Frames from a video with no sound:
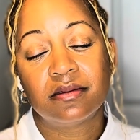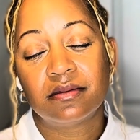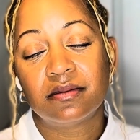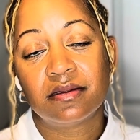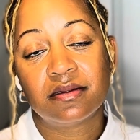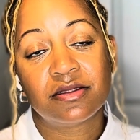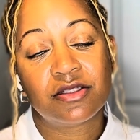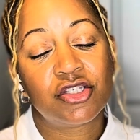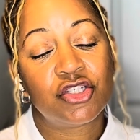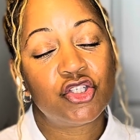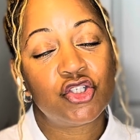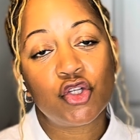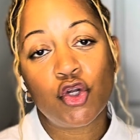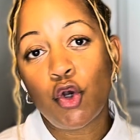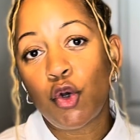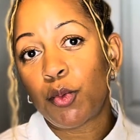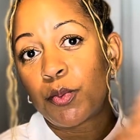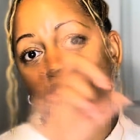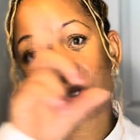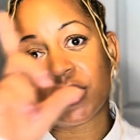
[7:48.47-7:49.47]

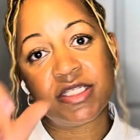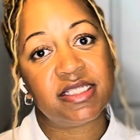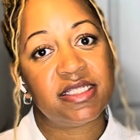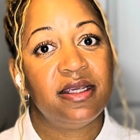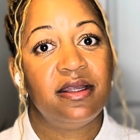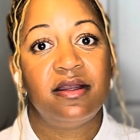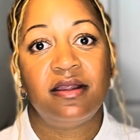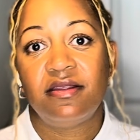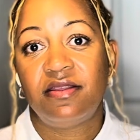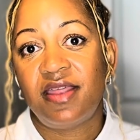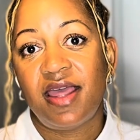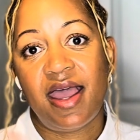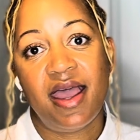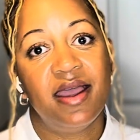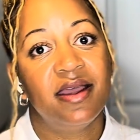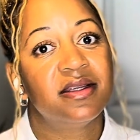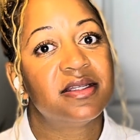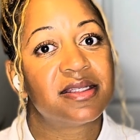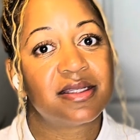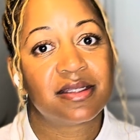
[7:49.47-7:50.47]
superseded
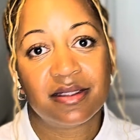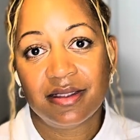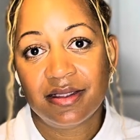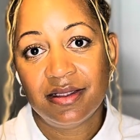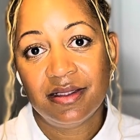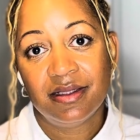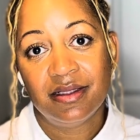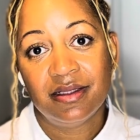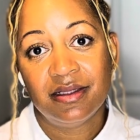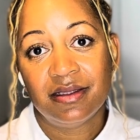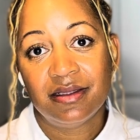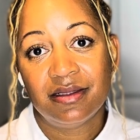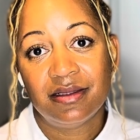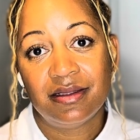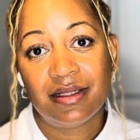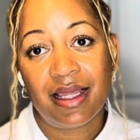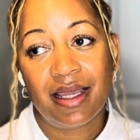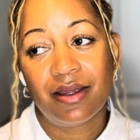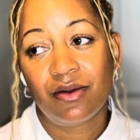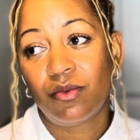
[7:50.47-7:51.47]
that.
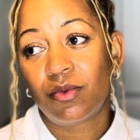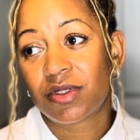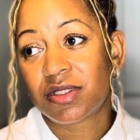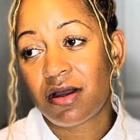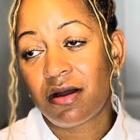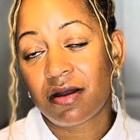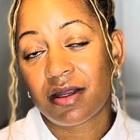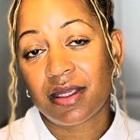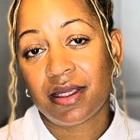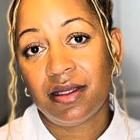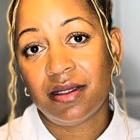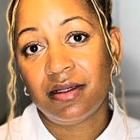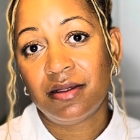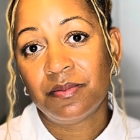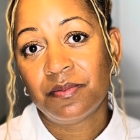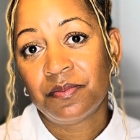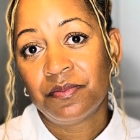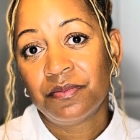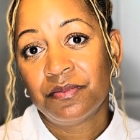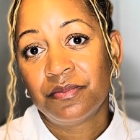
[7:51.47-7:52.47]
Like we're talking
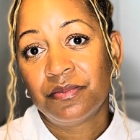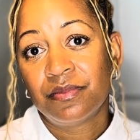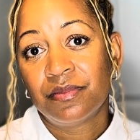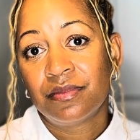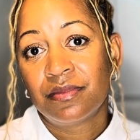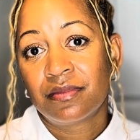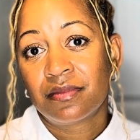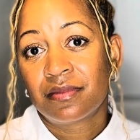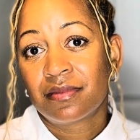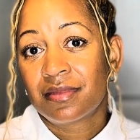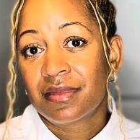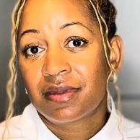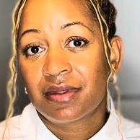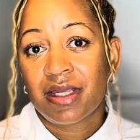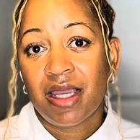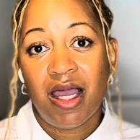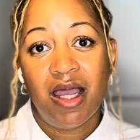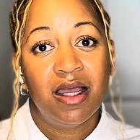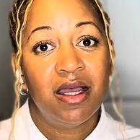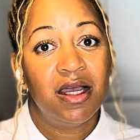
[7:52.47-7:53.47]

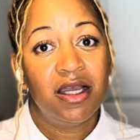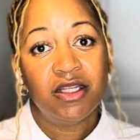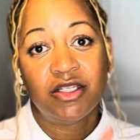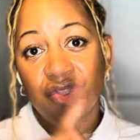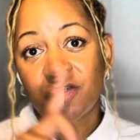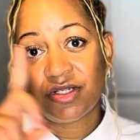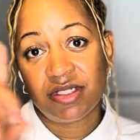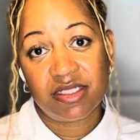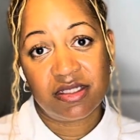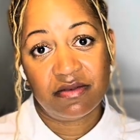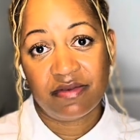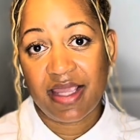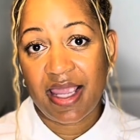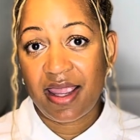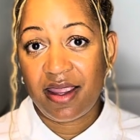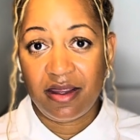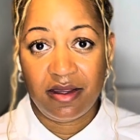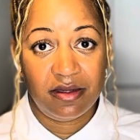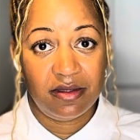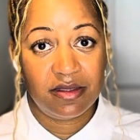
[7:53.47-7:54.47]
hundreds of
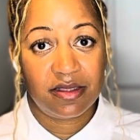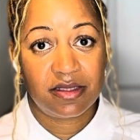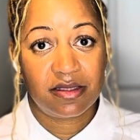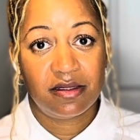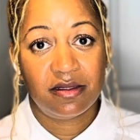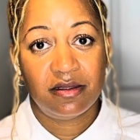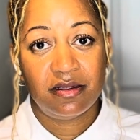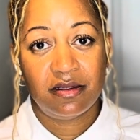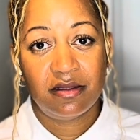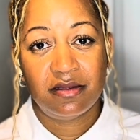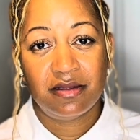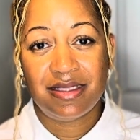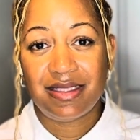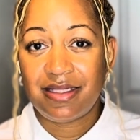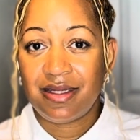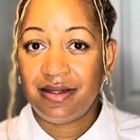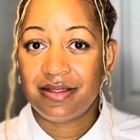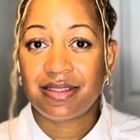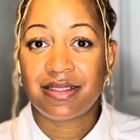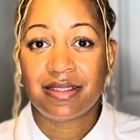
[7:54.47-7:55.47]
gains
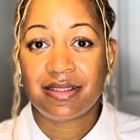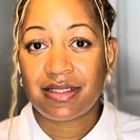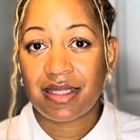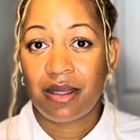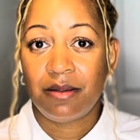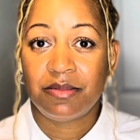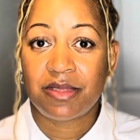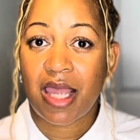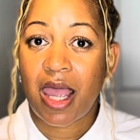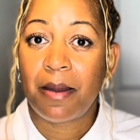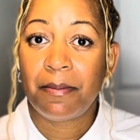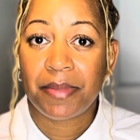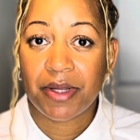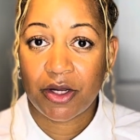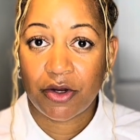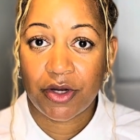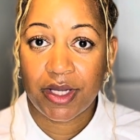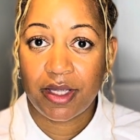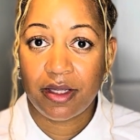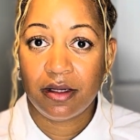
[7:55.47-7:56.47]
since the same time
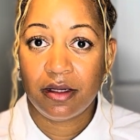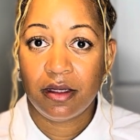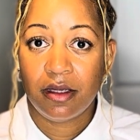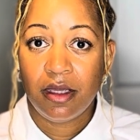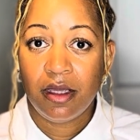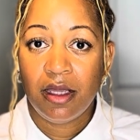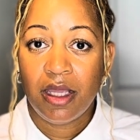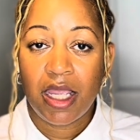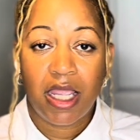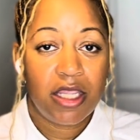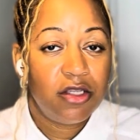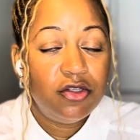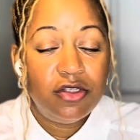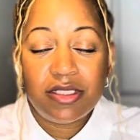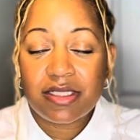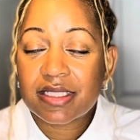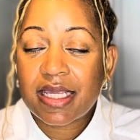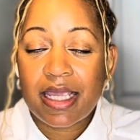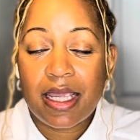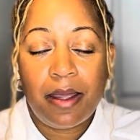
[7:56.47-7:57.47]
period. And you just
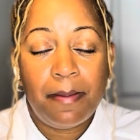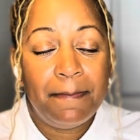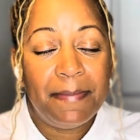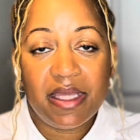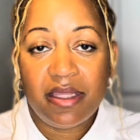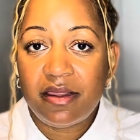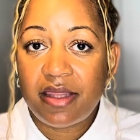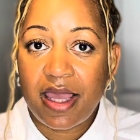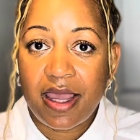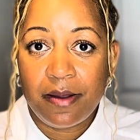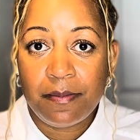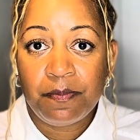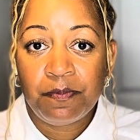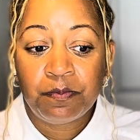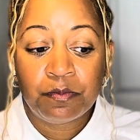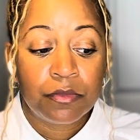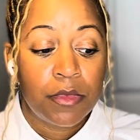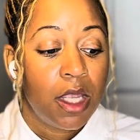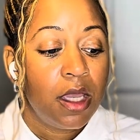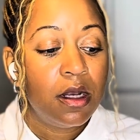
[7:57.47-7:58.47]
can't beat that.
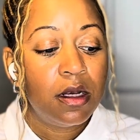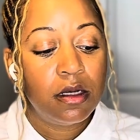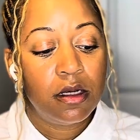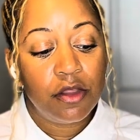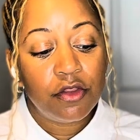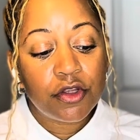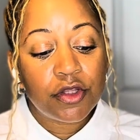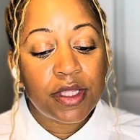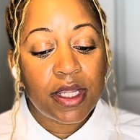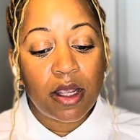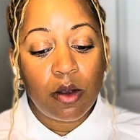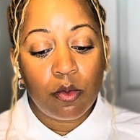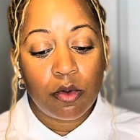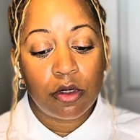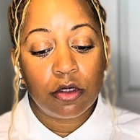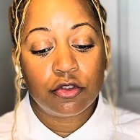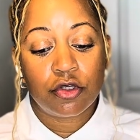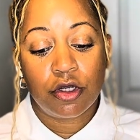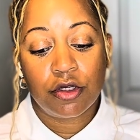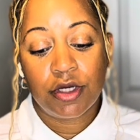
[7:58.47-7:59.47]
And another thing I want to
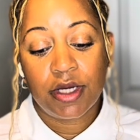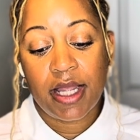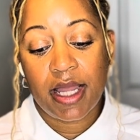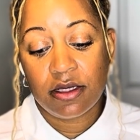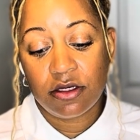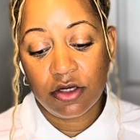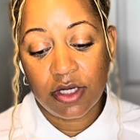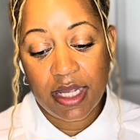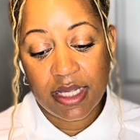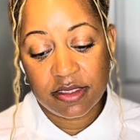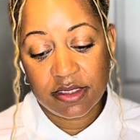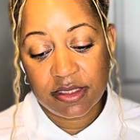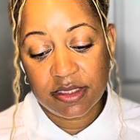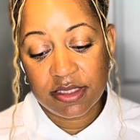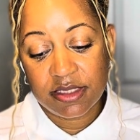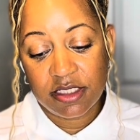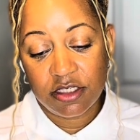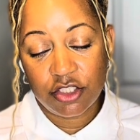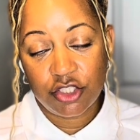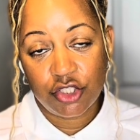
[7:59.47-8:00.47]
draw you guys'
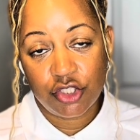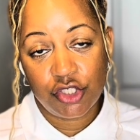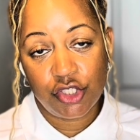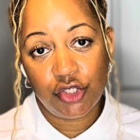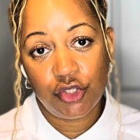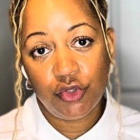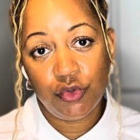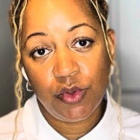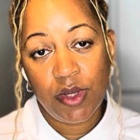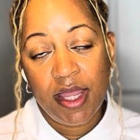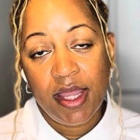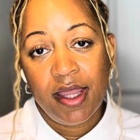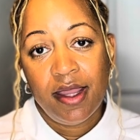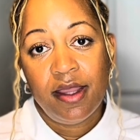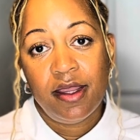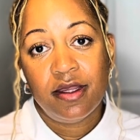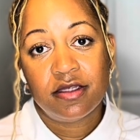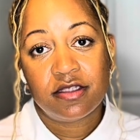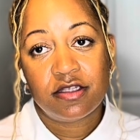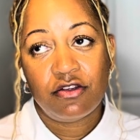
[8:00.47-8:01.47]
attention to
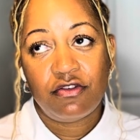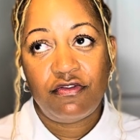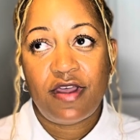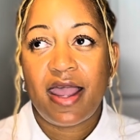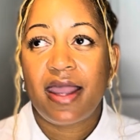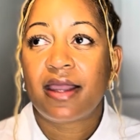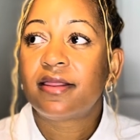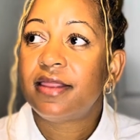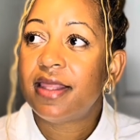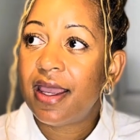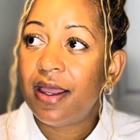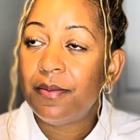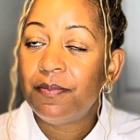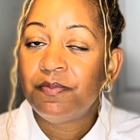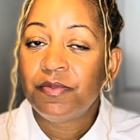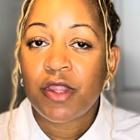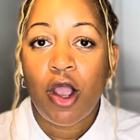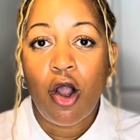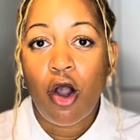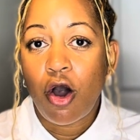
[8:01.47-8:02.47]
is the fact that
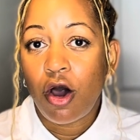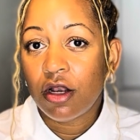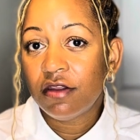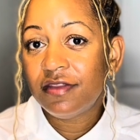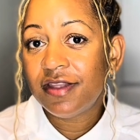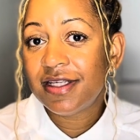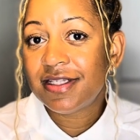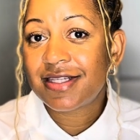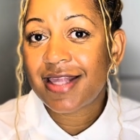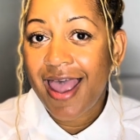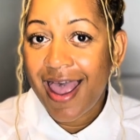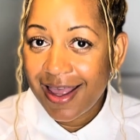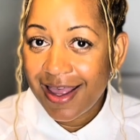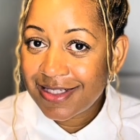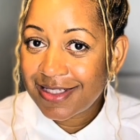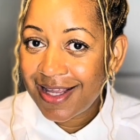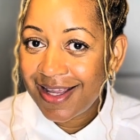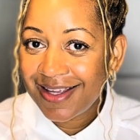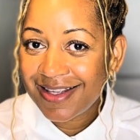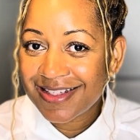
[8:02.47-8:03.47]
all of these
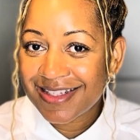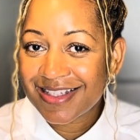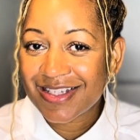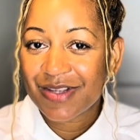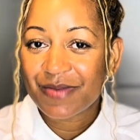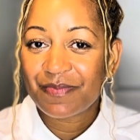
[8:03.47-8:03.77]
assets